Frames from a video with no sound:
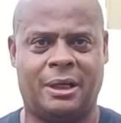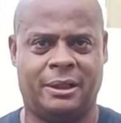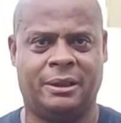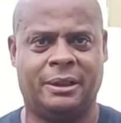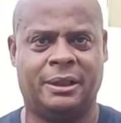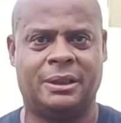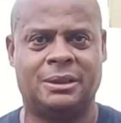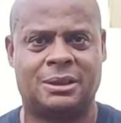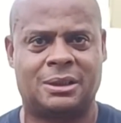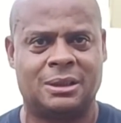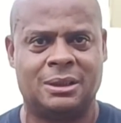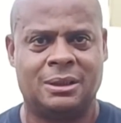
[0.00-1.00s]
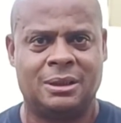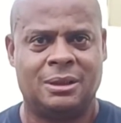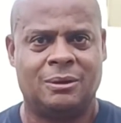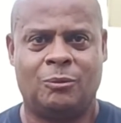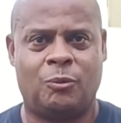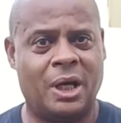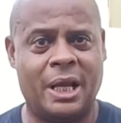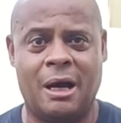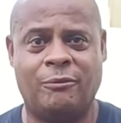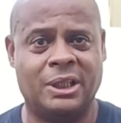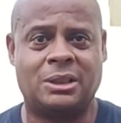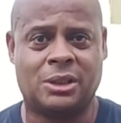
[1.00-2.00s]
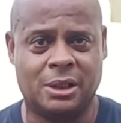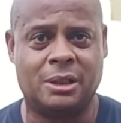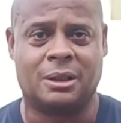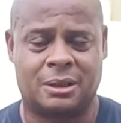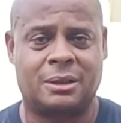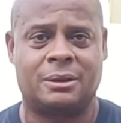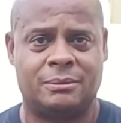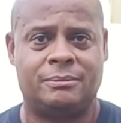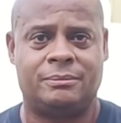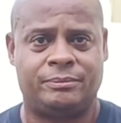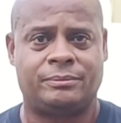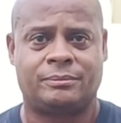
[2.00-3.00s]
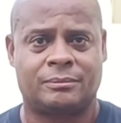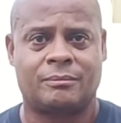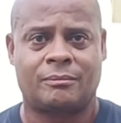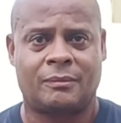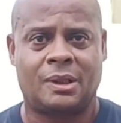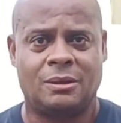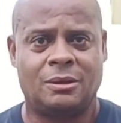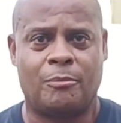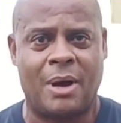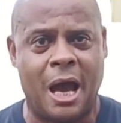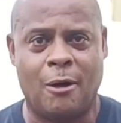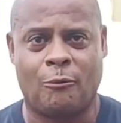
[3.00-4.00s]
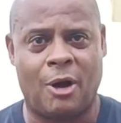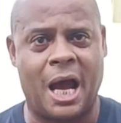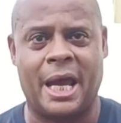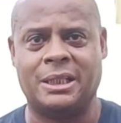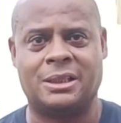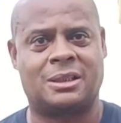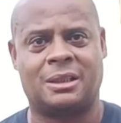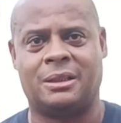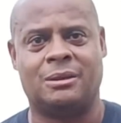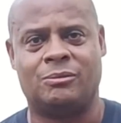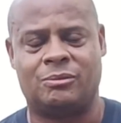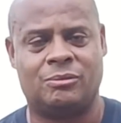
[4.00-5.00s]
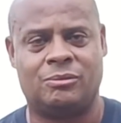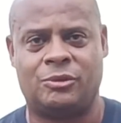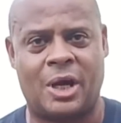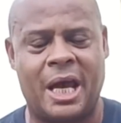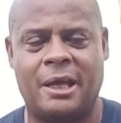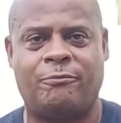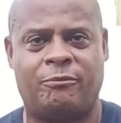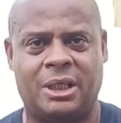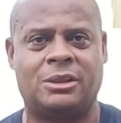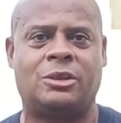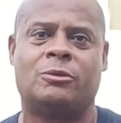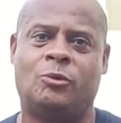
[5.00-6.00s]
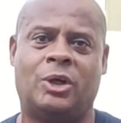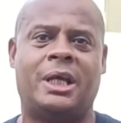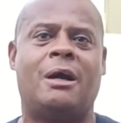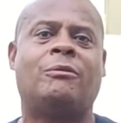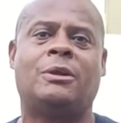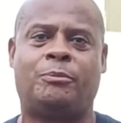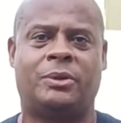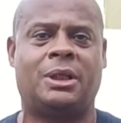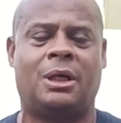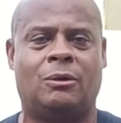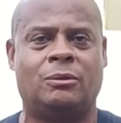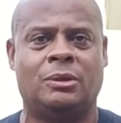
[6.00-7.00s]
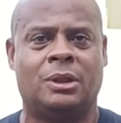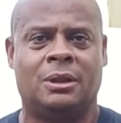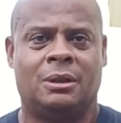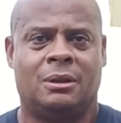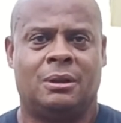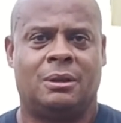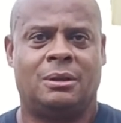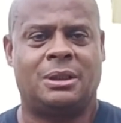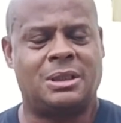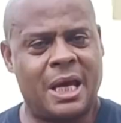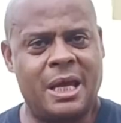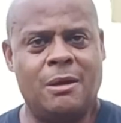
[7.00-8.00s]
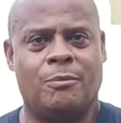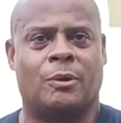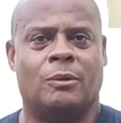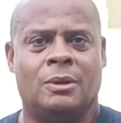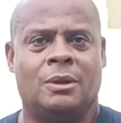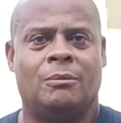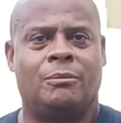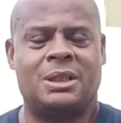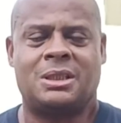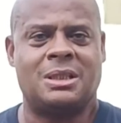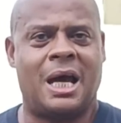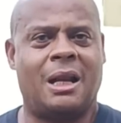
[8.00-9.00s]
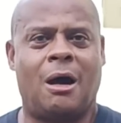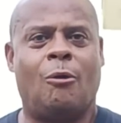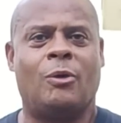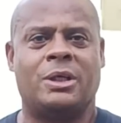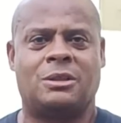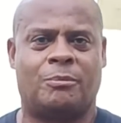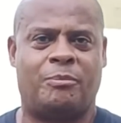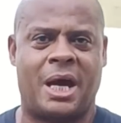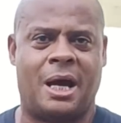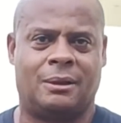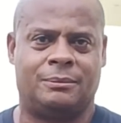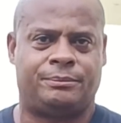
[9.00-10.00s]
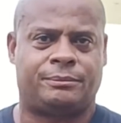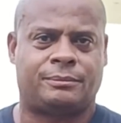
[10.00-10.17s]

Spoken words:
errands, whatever it took to buy rice and dried fish and whatever to put on the table. But it's not always about